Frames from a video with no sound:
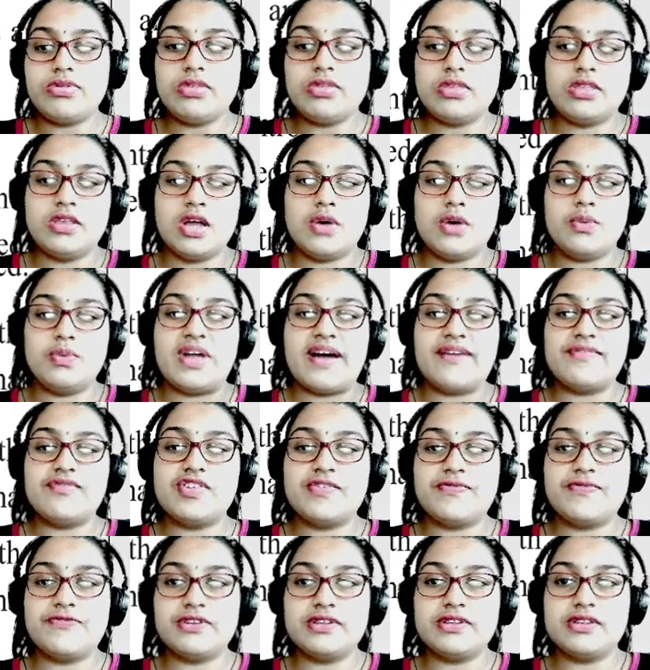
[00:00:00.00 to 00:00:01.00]
Now we have
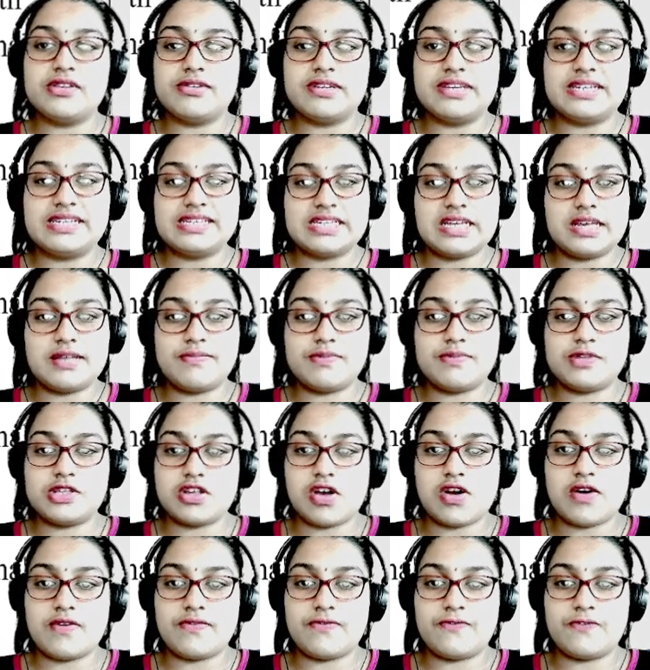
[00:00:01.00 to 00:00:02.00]
different three types
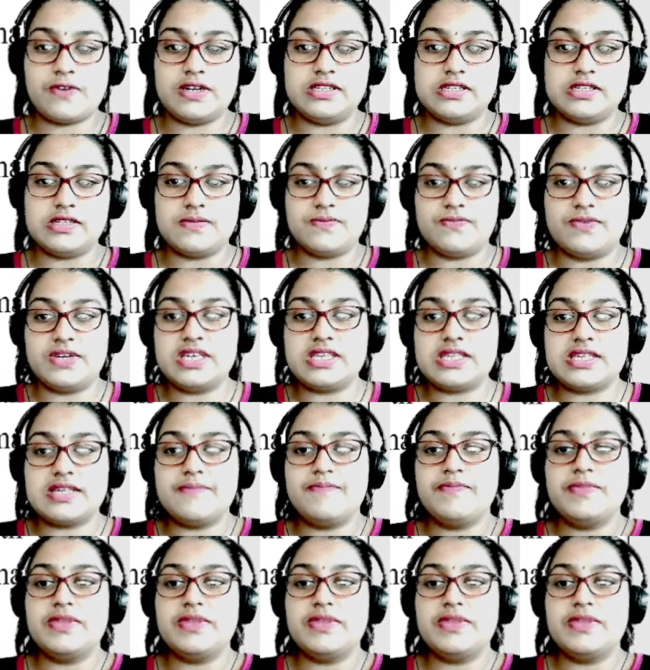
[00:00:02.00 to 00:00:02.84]
of interface.